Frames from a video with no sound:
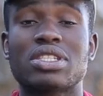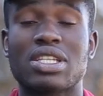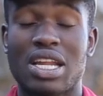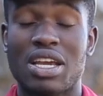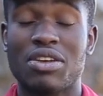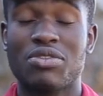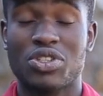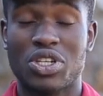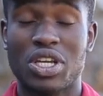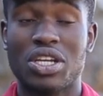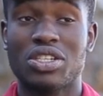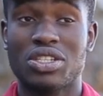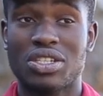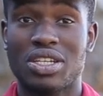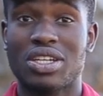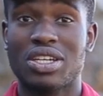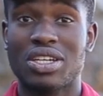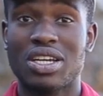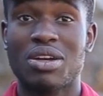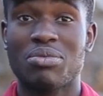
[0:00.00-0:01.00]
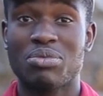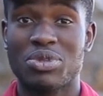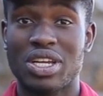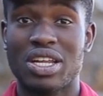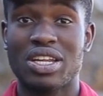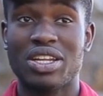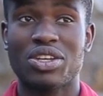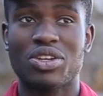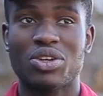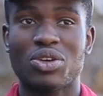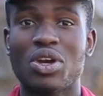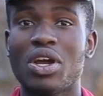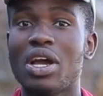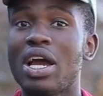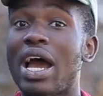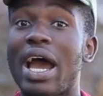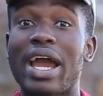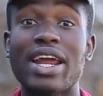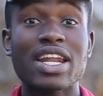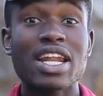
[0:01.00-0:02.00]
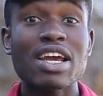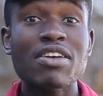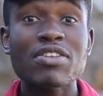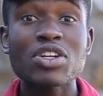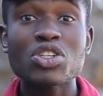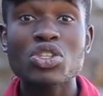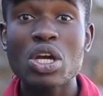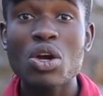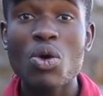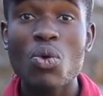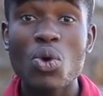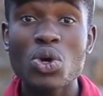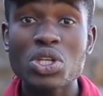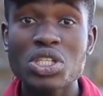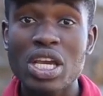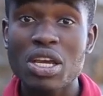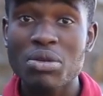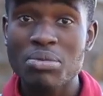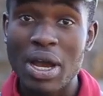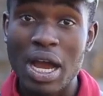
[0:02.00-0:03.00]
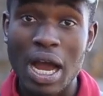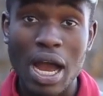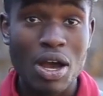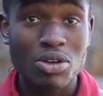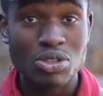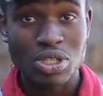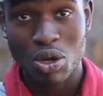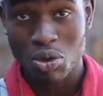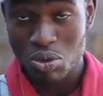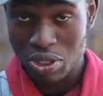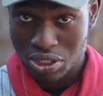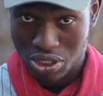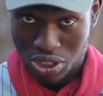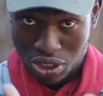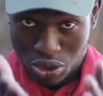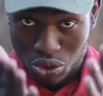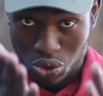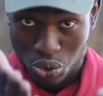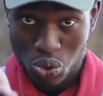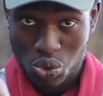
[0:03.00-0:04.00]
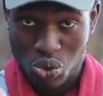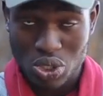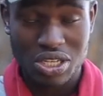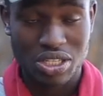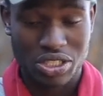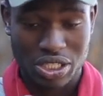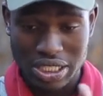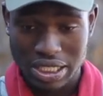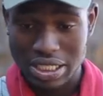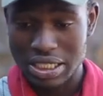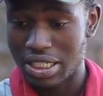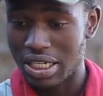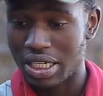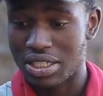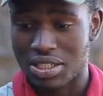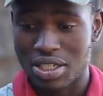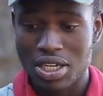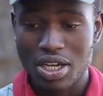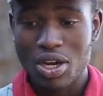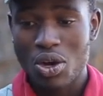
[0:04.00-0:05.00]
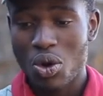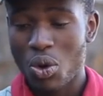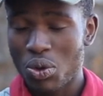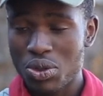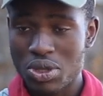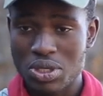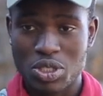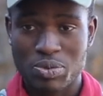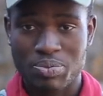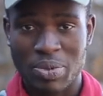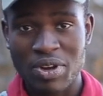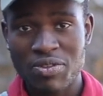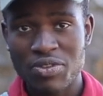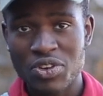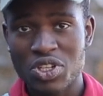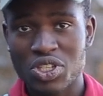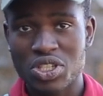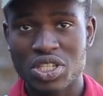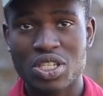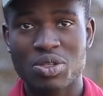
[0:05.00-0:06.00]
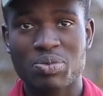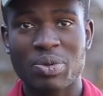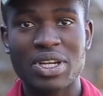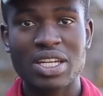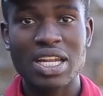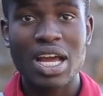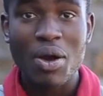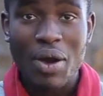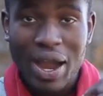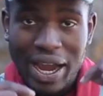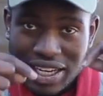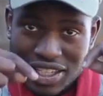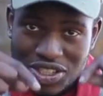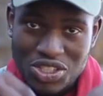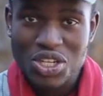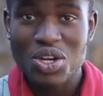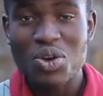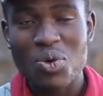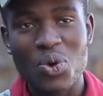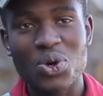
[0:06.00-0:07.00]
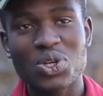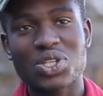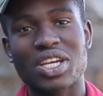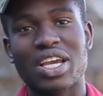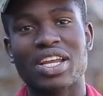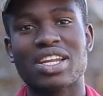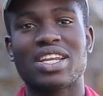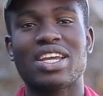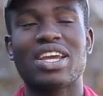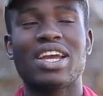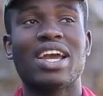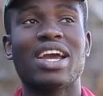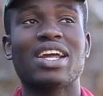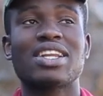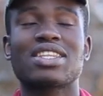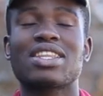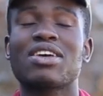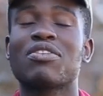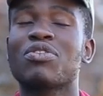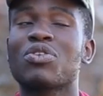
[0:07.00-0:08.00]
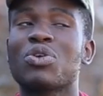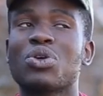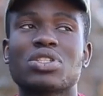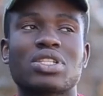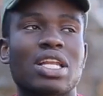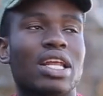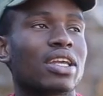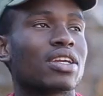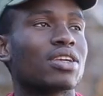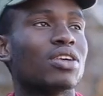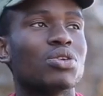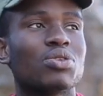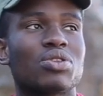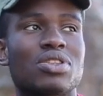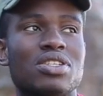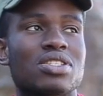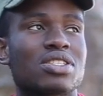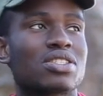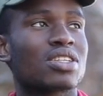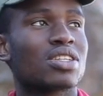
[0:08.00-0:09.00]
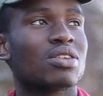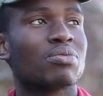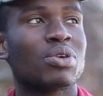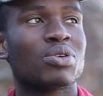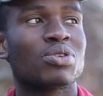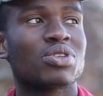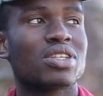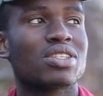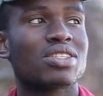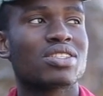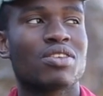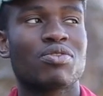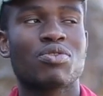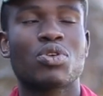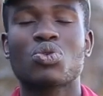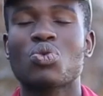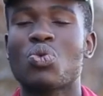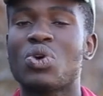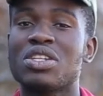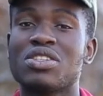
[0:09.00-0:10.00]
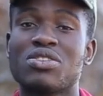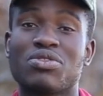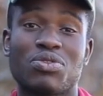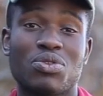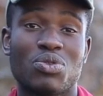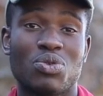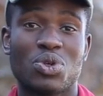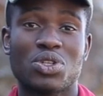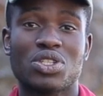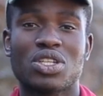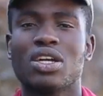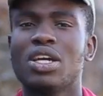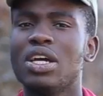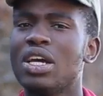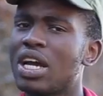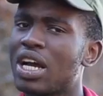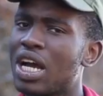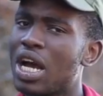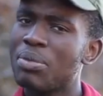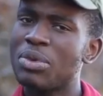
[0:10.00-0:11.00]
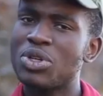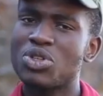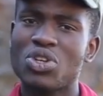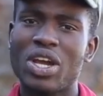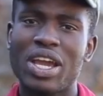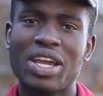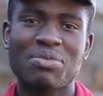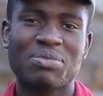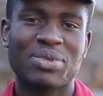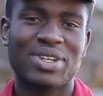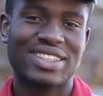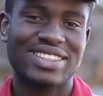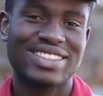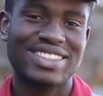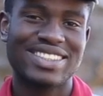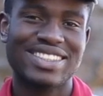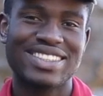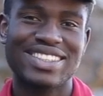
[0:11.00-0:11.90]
It's life-changing, I'm telling you. I never drank water in my house. I always drink juice and tea and all these beverages. But now I drink water in here and they've got like, oh, there's Cedar Mountains. They've got wonderful water. Come and try it, man.